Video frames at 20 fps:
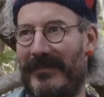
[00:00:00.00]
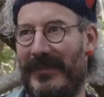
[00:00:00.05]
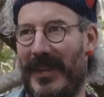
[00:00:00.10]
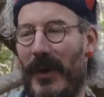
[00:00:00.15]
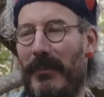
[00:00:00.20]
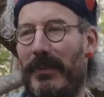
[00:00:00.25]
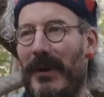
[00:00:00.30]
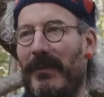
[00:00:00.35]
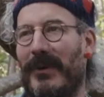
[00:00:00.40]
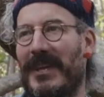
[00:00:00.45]

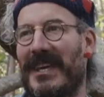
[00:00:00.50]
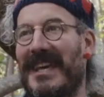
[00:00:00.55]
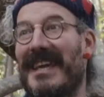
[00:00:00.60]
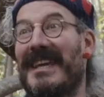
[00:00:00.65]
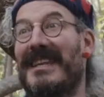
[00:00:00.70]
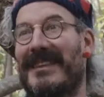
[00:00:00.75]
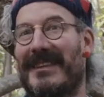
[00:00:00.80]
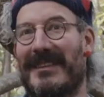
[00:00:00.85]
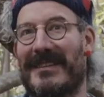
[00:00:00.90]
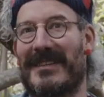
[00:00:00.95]
they'll probably
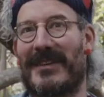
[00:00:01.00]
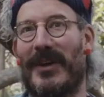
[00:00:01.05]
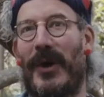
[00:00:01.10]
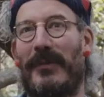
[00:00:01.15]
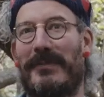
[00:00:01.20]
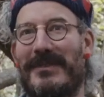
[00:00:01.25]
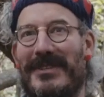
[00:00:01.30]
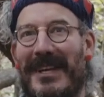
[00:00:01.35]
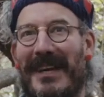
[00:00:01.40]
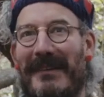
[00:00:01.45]
eat the
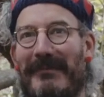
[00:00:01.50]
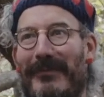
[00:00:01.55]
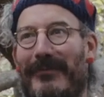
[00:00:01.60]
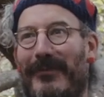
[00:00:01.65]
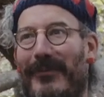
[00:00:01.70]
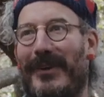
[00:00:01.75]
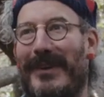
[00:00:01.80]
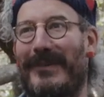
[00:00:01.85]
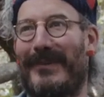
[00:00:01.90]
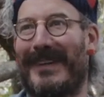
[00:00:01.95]
sculpture
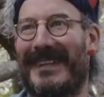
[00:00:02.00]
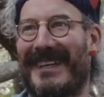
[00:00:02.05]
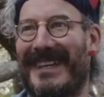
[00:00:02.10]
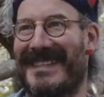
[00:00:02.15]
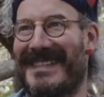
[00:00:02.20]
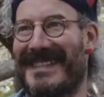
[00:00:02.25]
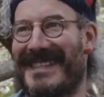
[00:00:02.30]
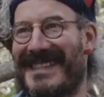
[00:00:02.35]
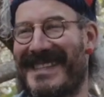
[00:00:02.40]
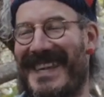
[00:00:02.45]
before anyone
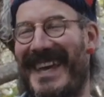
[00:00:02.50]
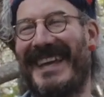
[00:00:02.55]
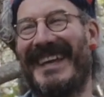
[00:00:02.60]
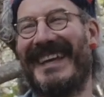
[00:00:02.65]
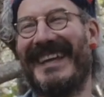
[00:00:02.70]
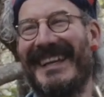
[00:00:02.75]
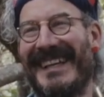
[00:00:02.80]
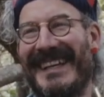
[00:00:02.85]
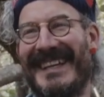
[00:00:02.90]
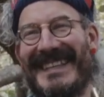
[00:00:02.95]
gets
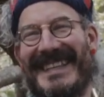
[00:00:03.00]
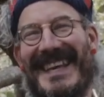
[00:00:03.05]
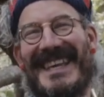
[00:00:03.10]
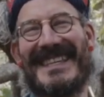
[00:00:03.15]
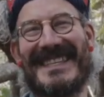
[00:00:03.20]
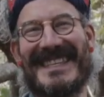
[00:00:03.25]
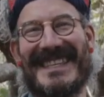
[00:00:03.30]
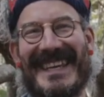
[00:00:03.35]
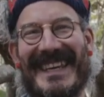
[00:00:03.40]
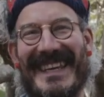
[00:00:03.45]

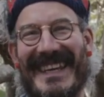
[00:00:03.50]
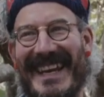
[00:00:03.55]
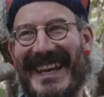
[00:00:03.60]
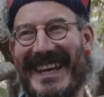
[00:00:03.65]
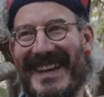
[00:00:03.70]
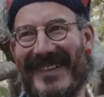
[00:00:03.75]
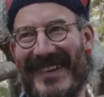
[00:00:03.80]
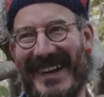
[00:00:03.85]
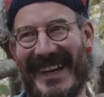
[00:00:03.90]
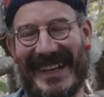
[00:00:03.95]
to see it
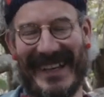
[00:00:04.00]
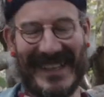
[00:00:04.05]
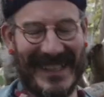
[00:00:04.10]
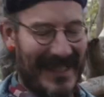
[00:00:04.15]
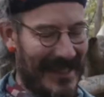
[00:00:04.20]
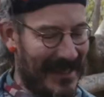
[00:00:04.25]
anyway.